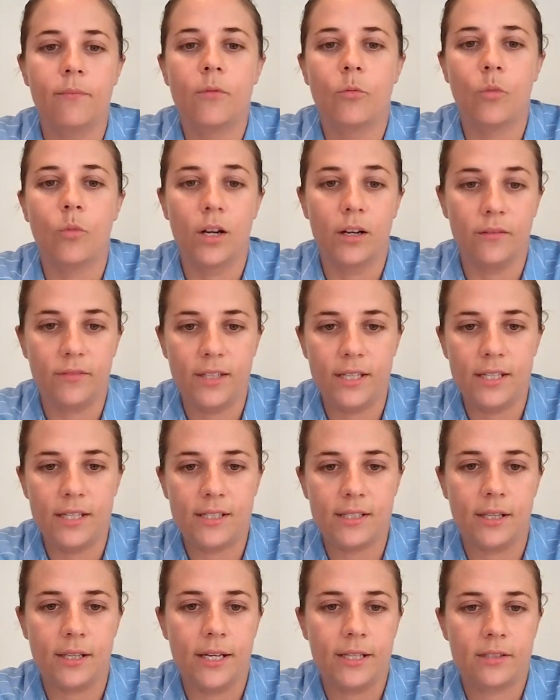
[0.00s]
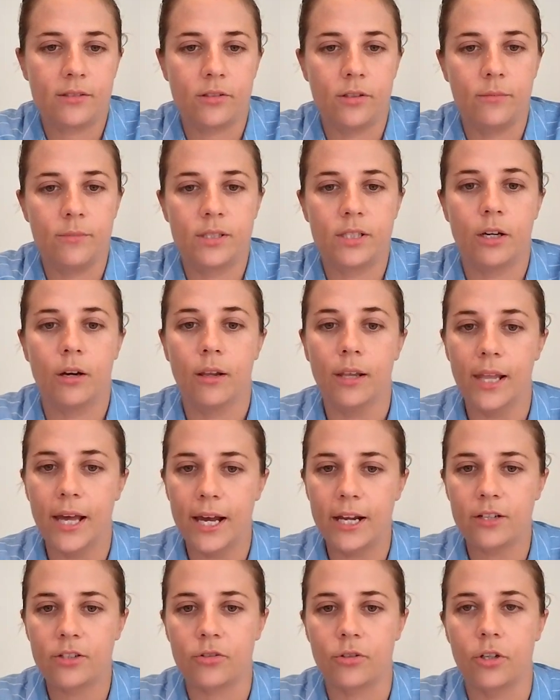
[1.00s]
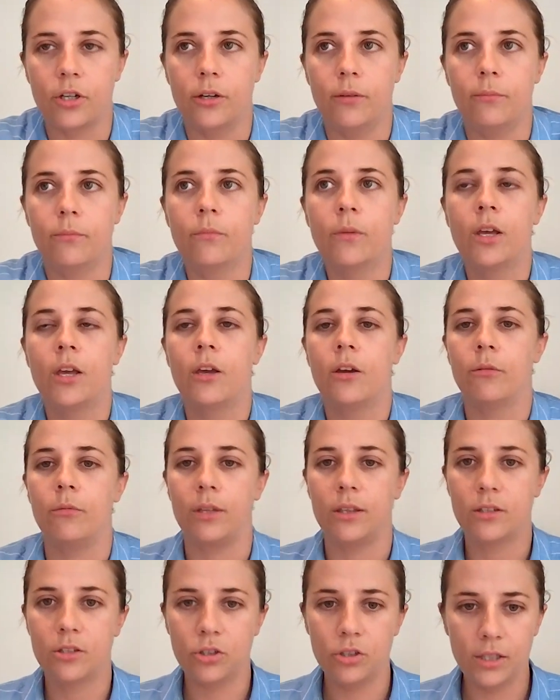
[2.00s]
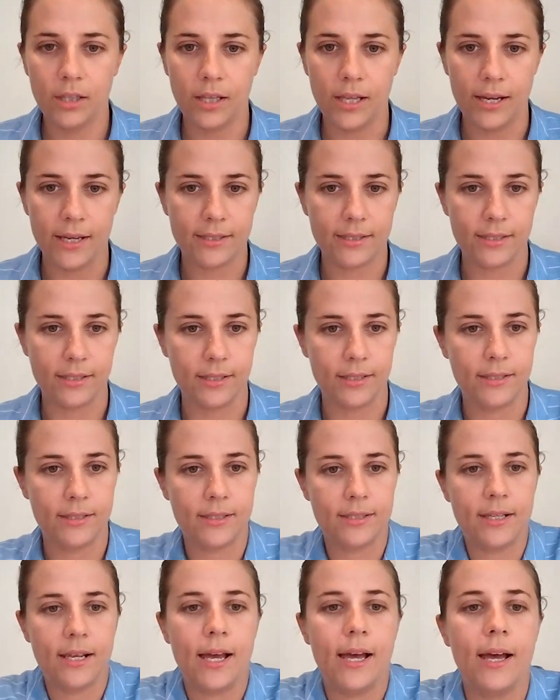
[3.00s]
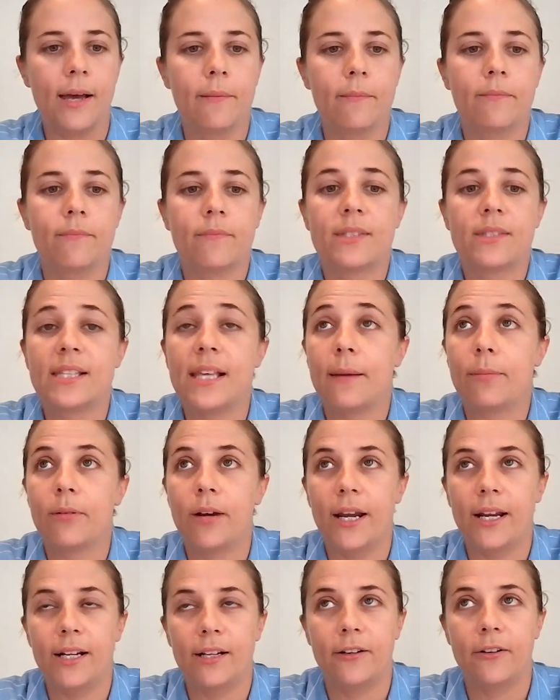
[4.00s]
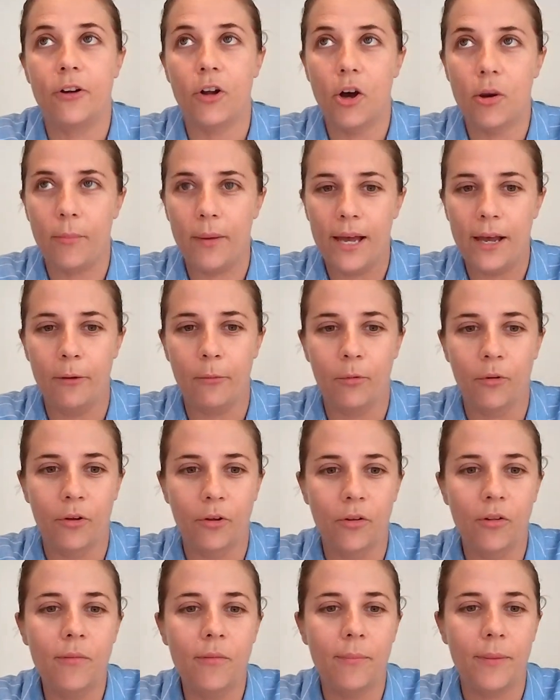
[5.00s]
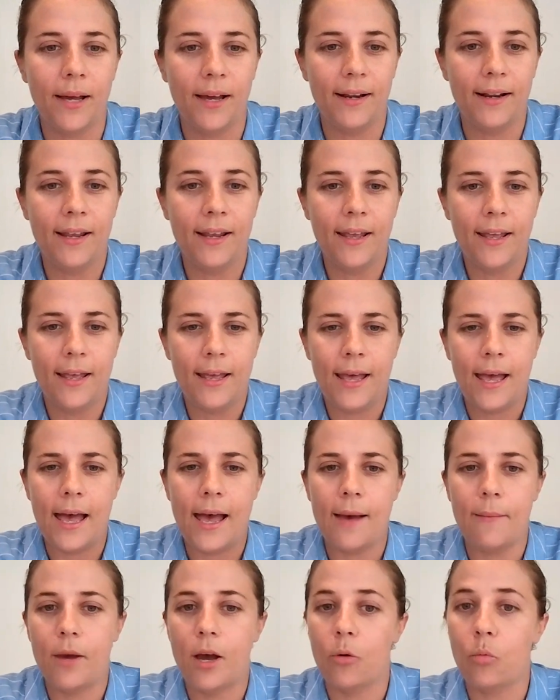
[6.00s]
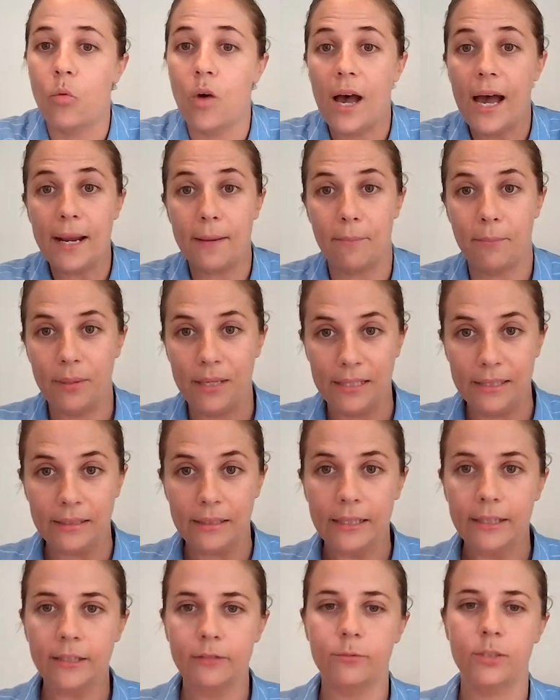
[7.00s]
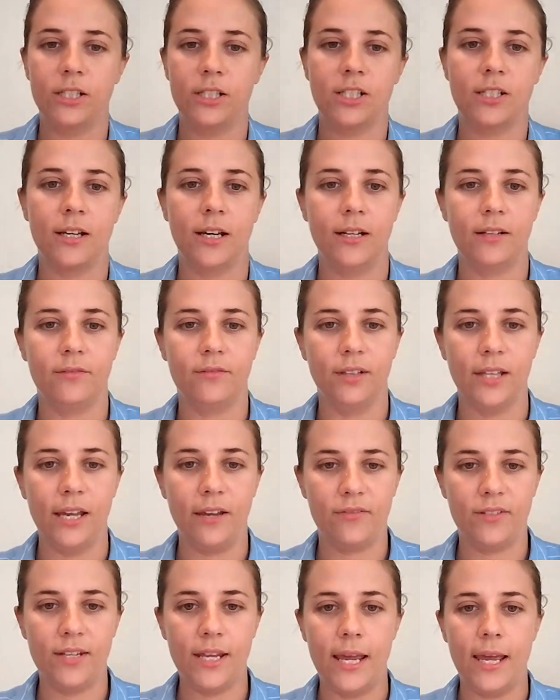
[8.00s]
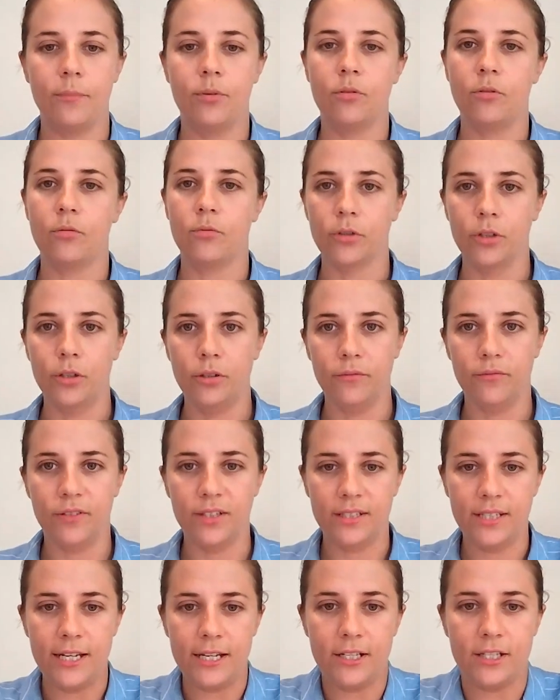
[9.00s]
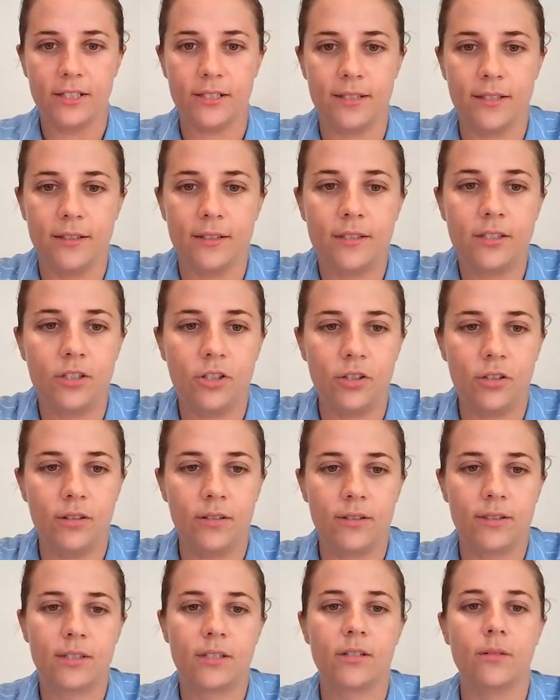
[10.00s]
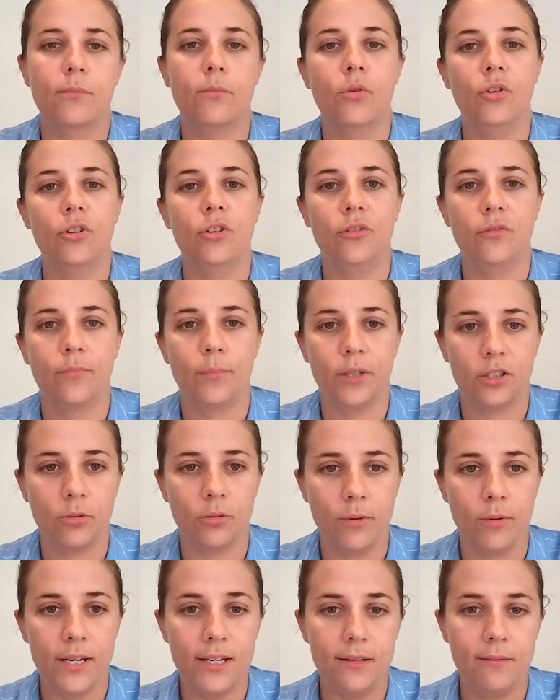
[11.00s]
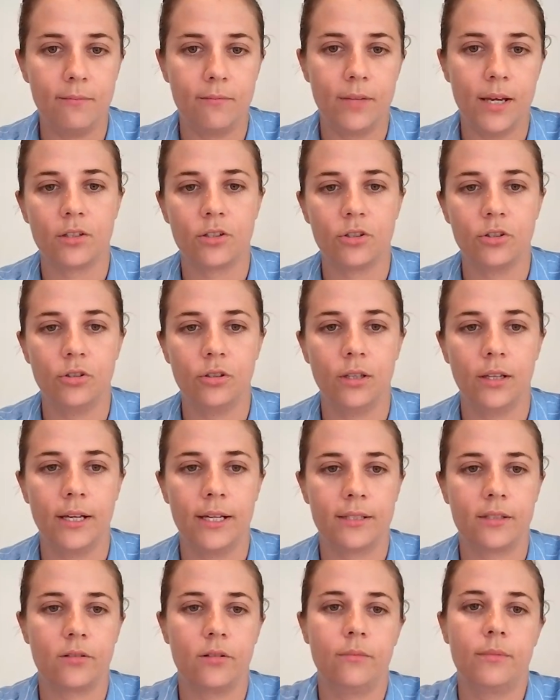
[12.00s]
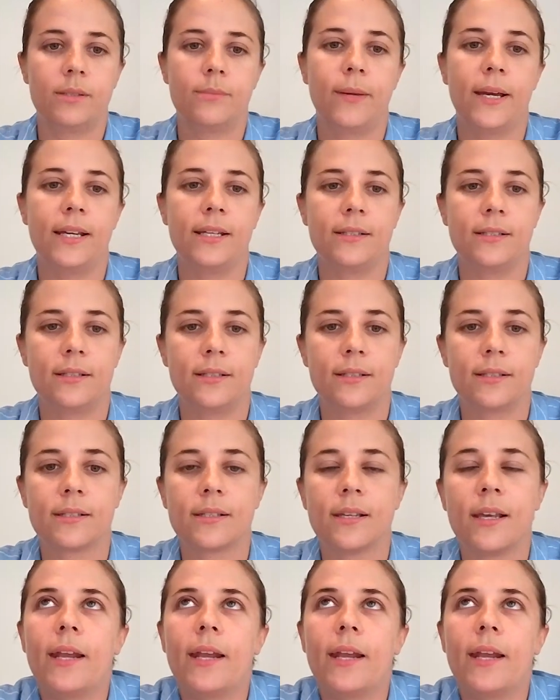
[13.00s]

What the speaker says: one of these classrooms. So a large room with two classes, separated not by a wall, but a wide pillar, which kind of left ample room for teachers and students to move between the two classroom spaces.